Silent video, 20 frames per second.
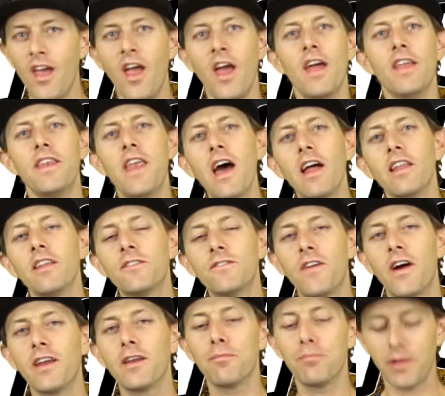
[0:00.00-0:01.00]
Now let's
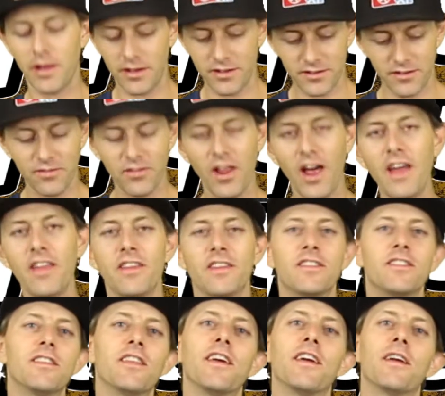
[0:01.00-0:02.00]
find a place to fly this
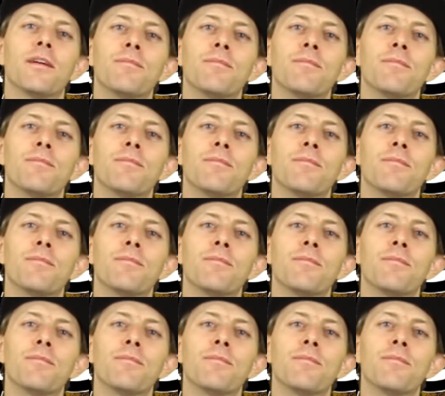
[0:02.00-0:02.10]
thing.